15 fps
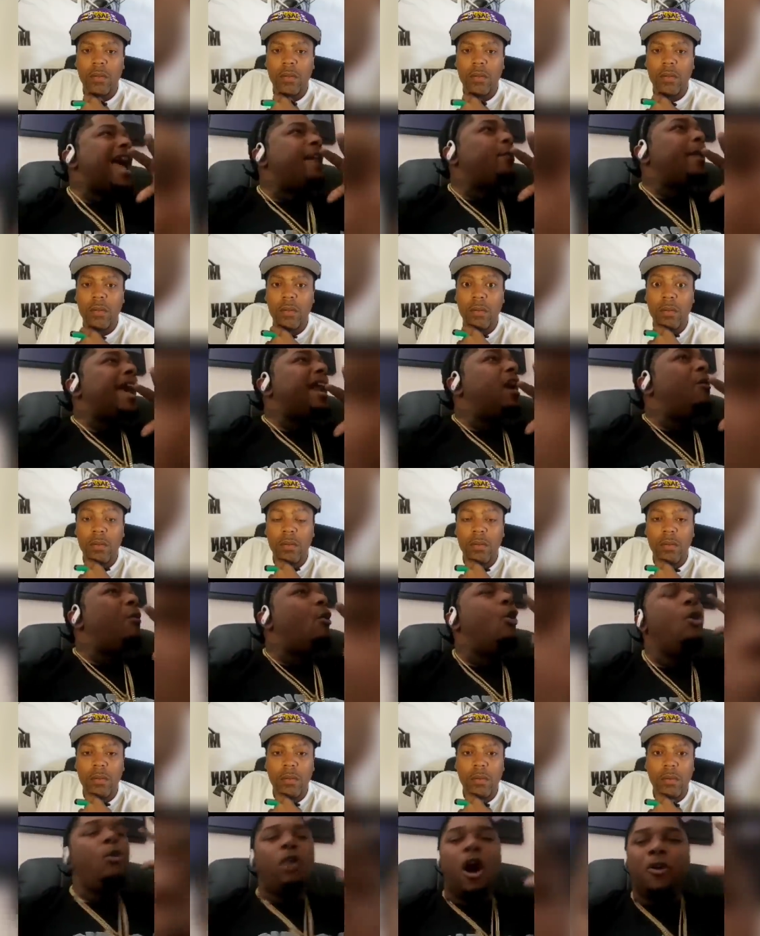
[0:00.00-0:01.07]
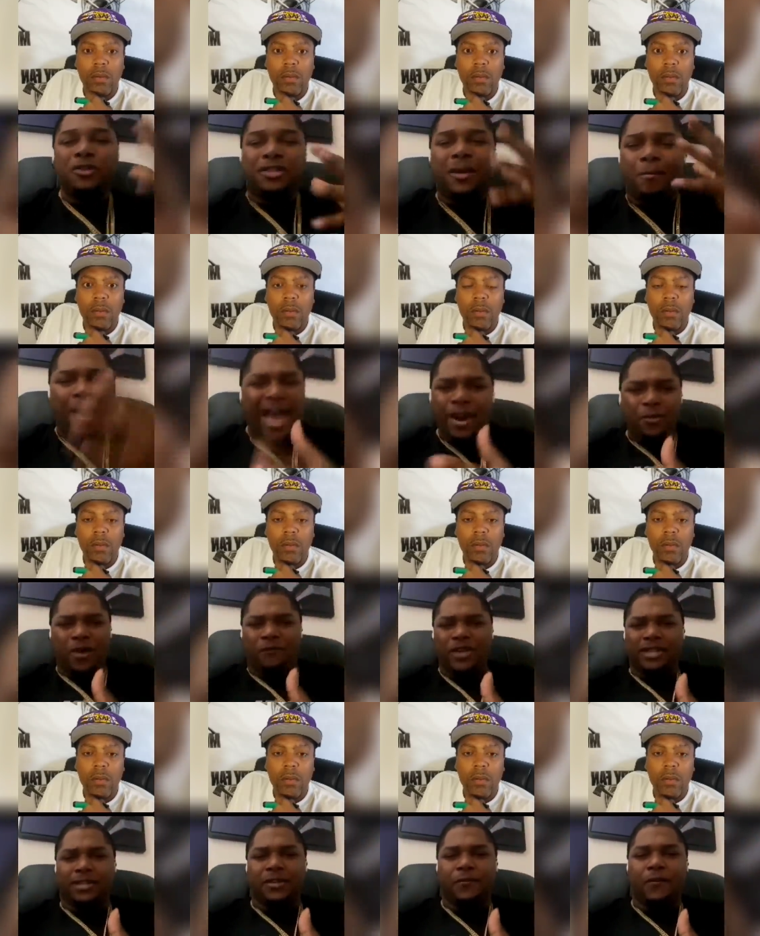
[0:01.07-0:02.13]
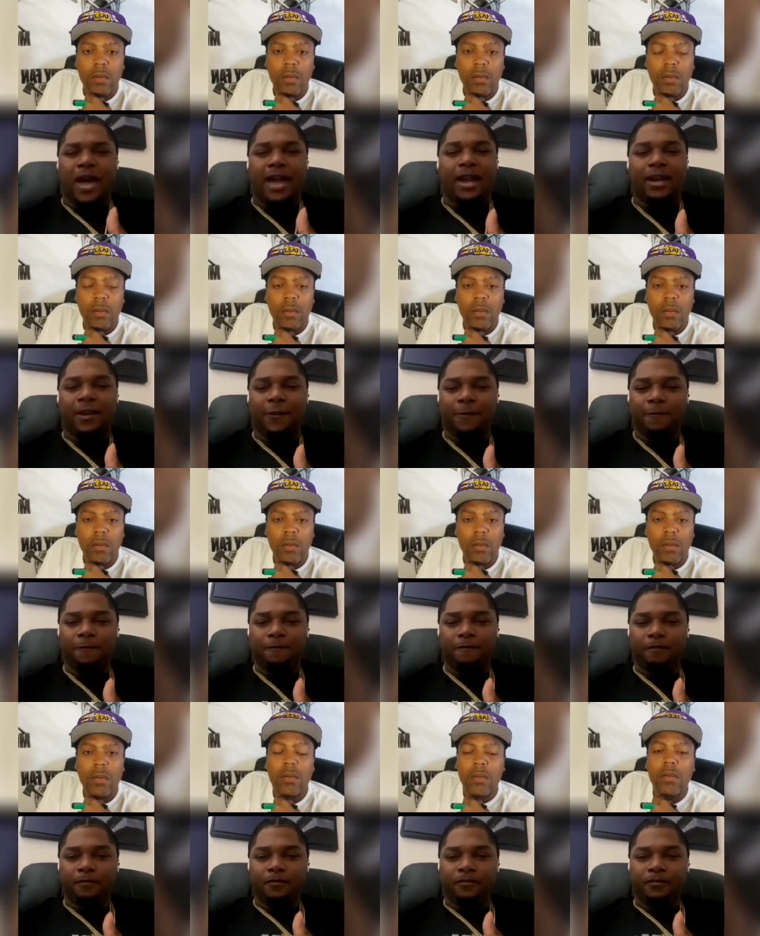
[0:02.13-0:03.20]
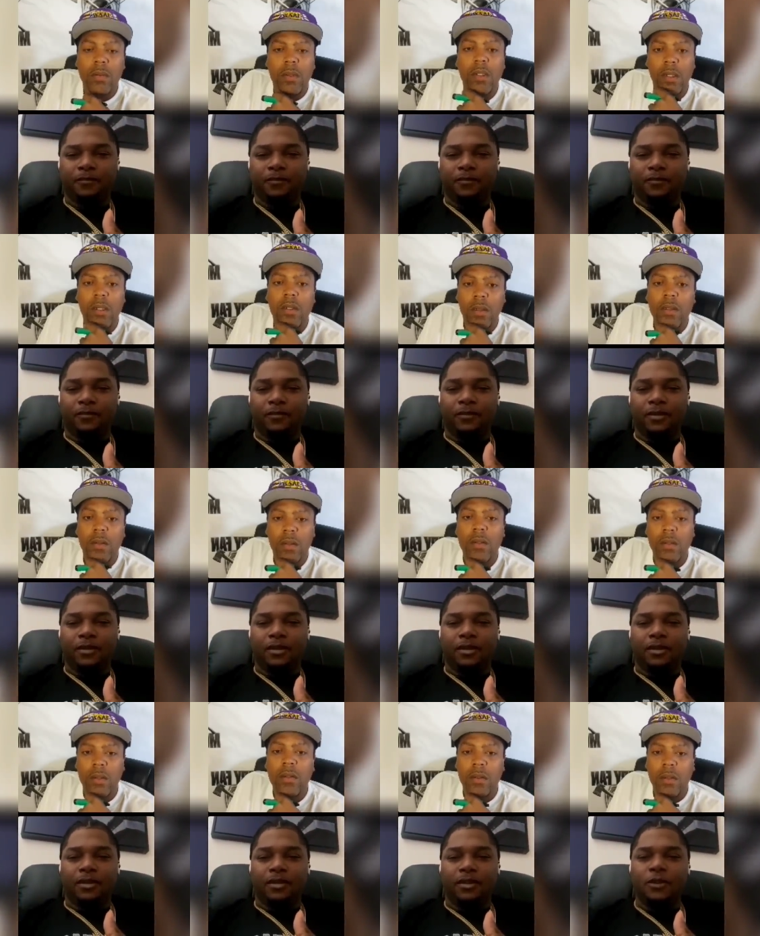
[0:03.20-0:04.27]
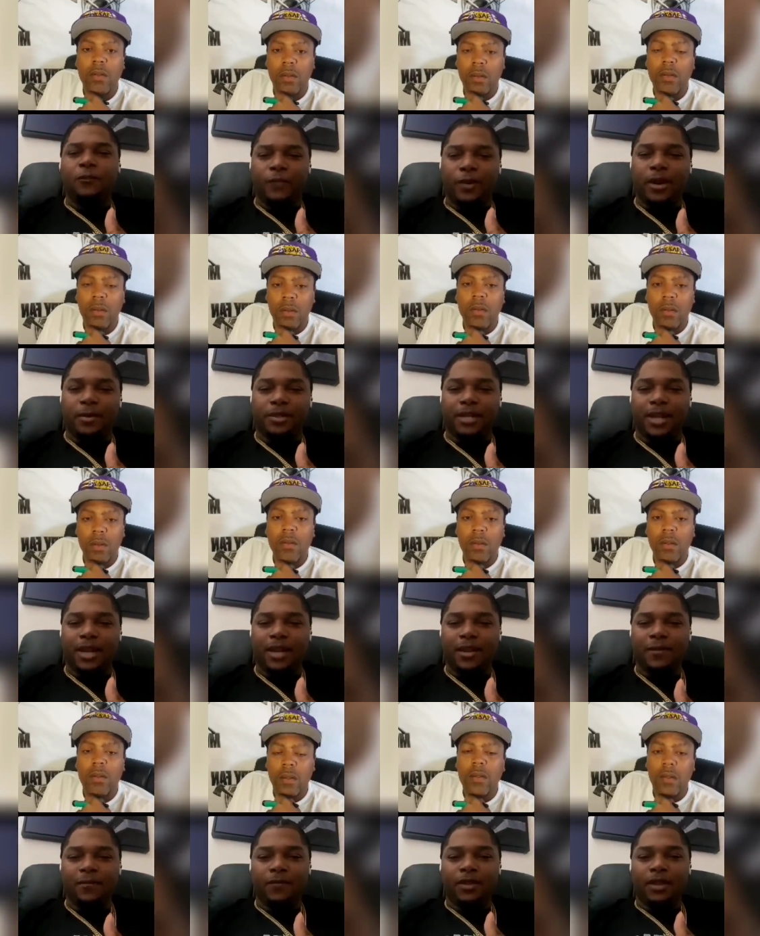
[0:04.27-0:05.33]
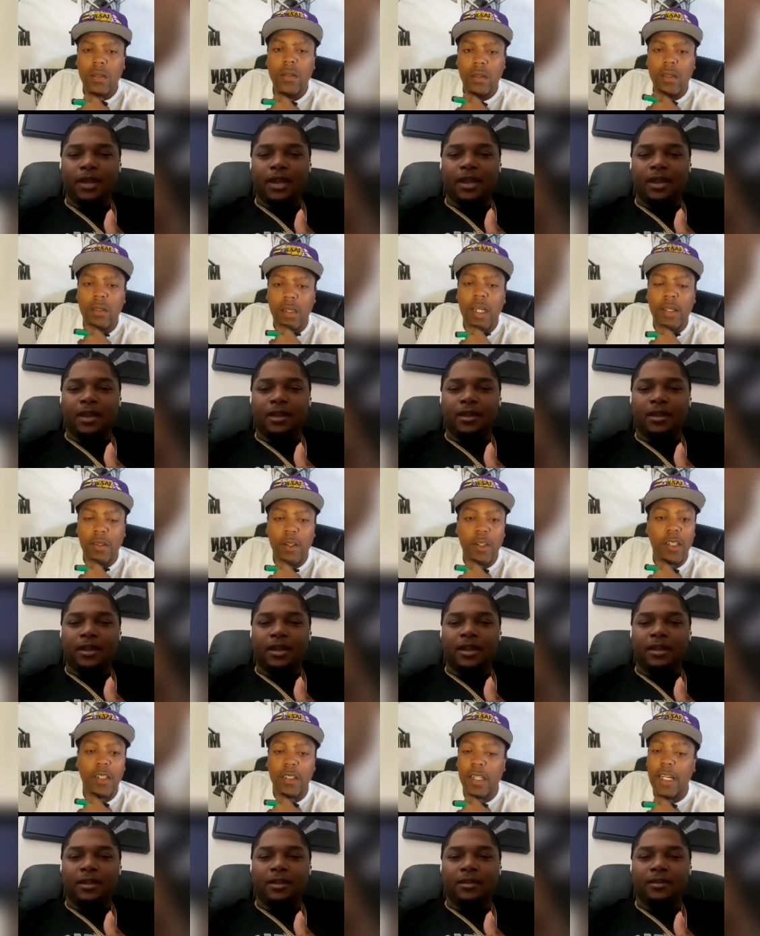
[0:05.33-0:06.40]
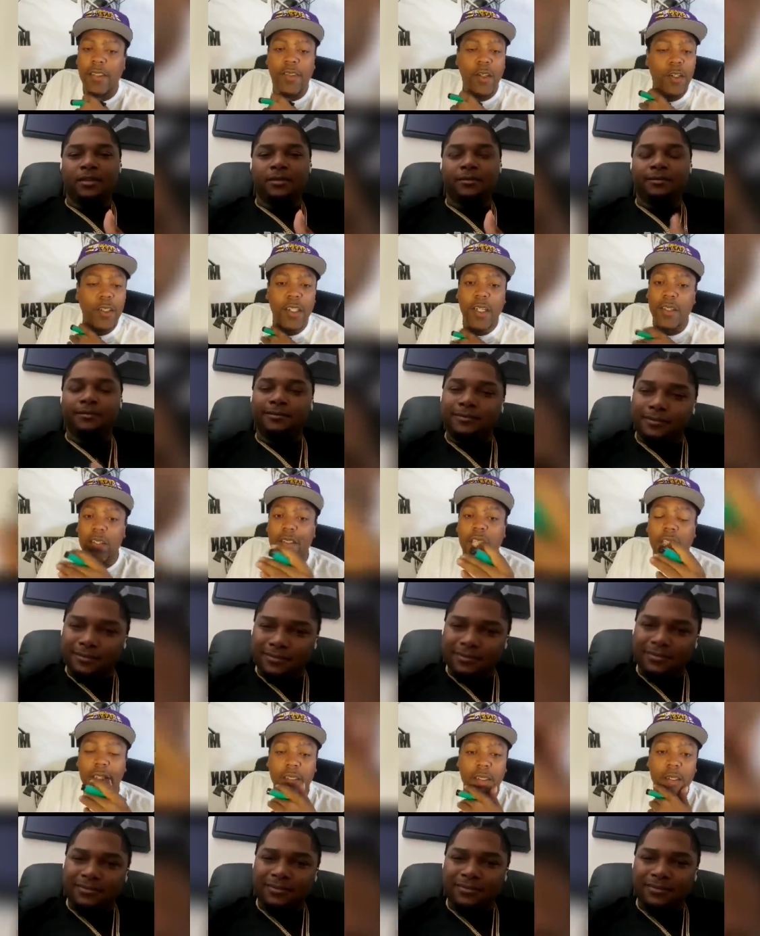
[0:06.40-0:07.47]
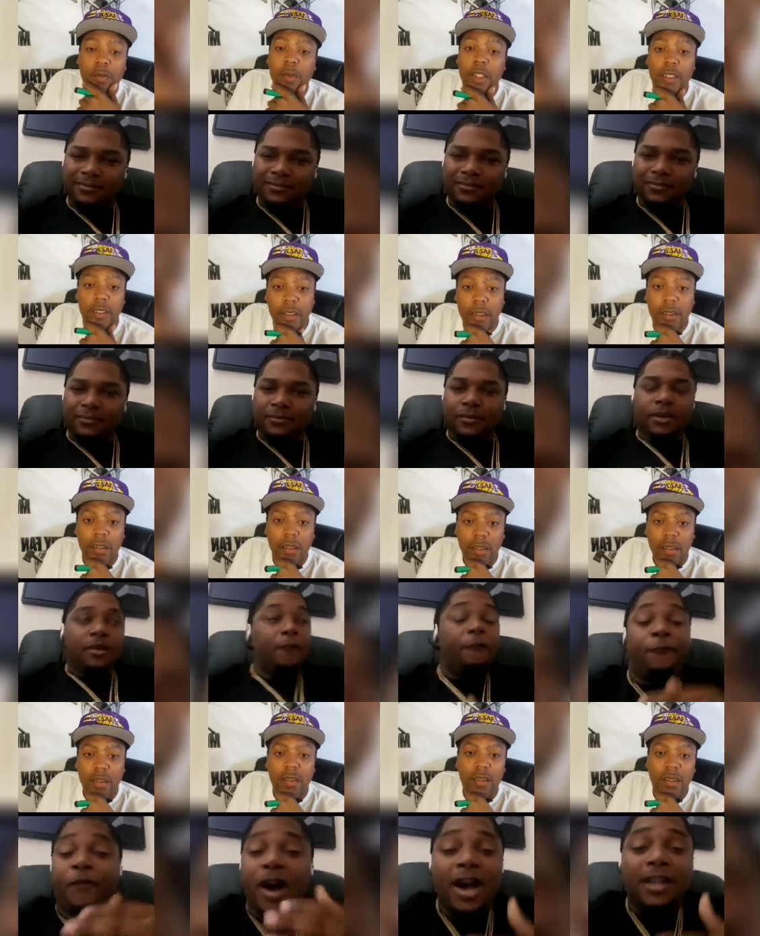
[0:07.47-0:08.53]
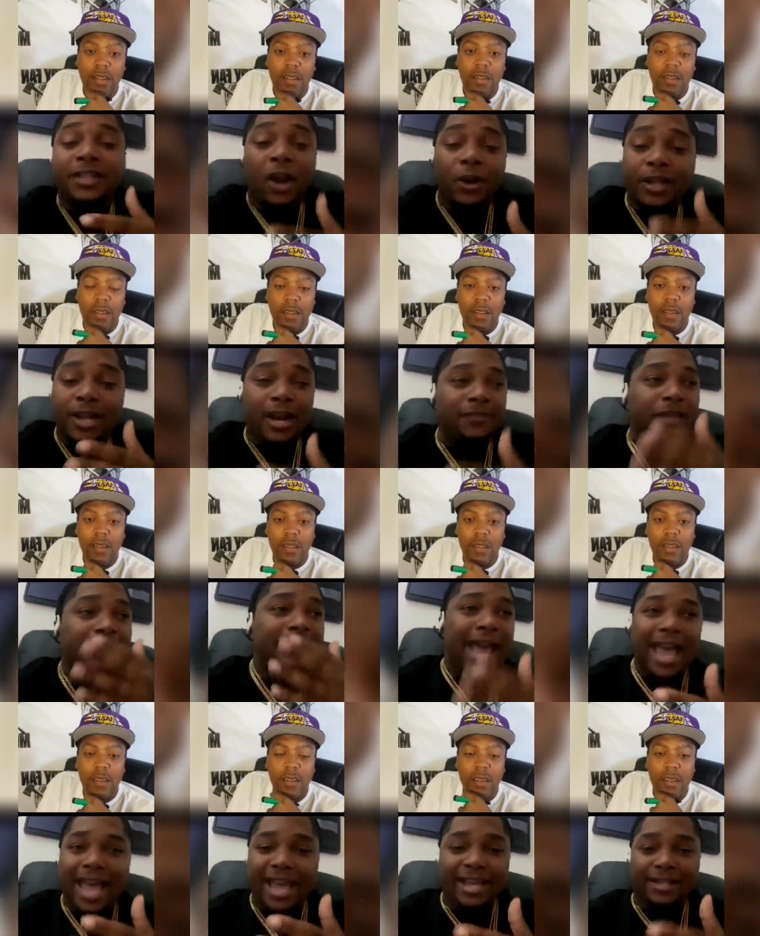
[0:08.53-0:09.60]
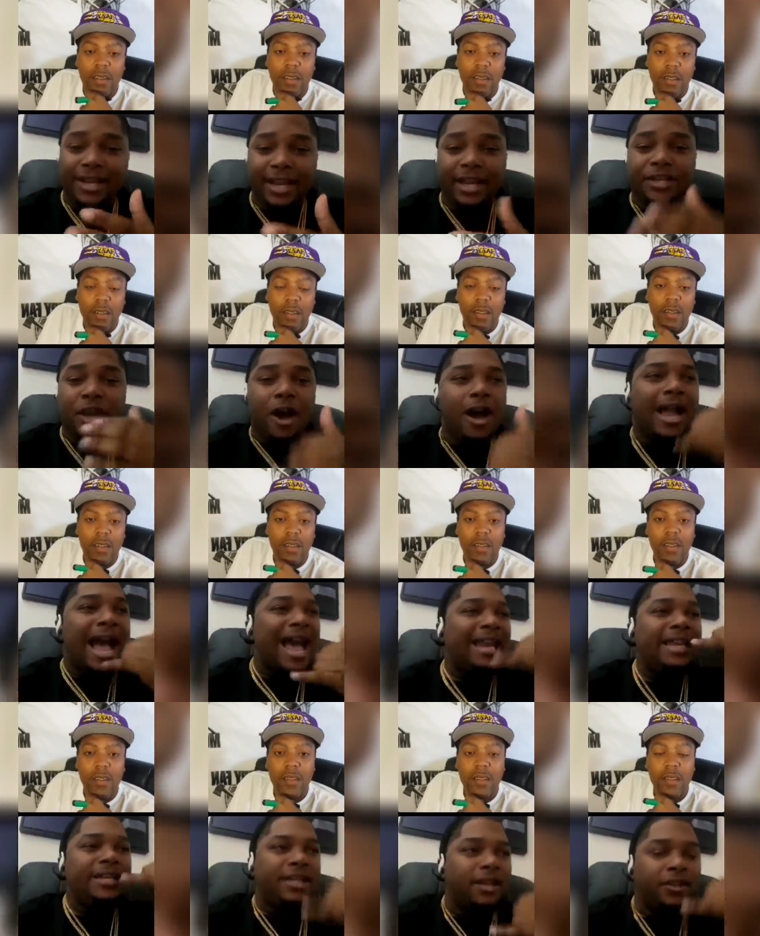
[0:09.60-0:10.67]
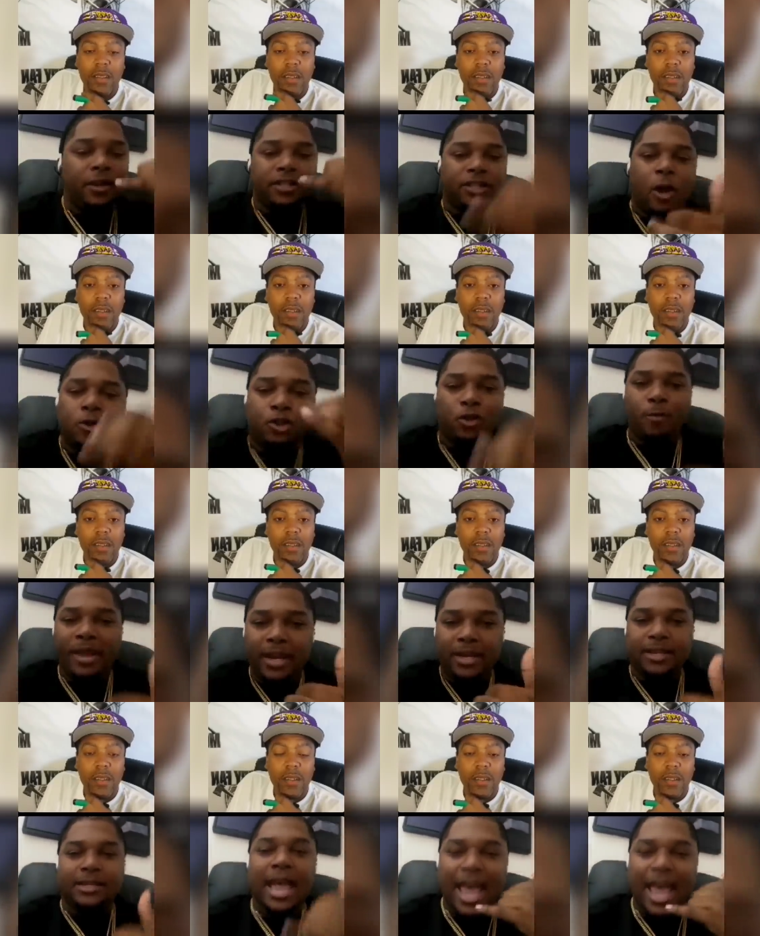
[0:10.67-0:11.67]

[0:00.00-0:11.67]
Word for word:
Speaker 1: handle that. Oh, who goes to battle events to fight? Yeah. You feel what I'm saying?
Speaker 2: You got thirty. You got thirty other days in the month.
Speaker 1: Fuck thirty other days, nigga. Y'all got each other's social medias.